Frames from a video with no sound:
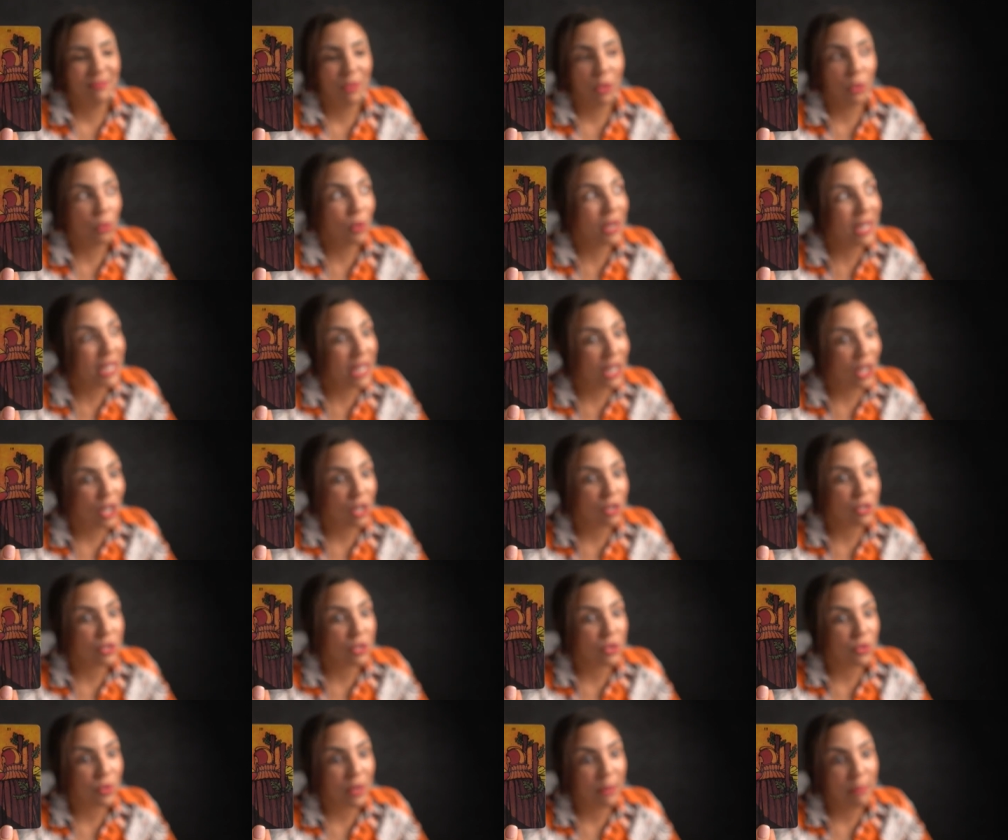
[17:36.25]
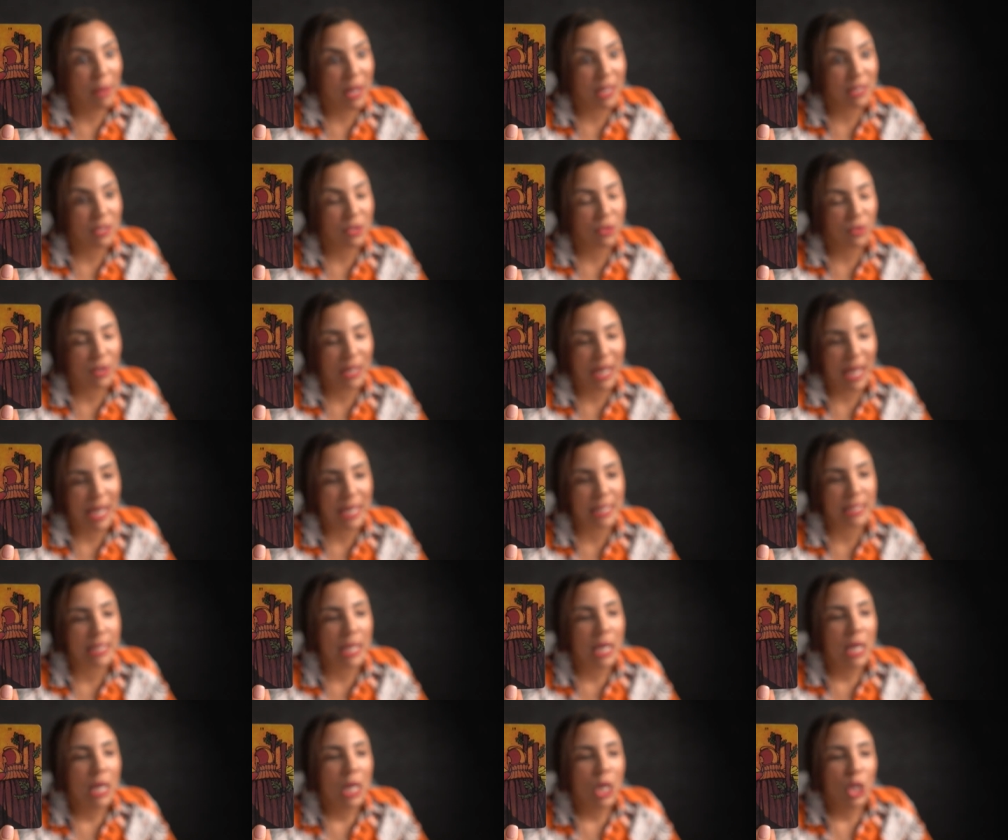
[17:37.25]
3 years, 3 months, 3 days.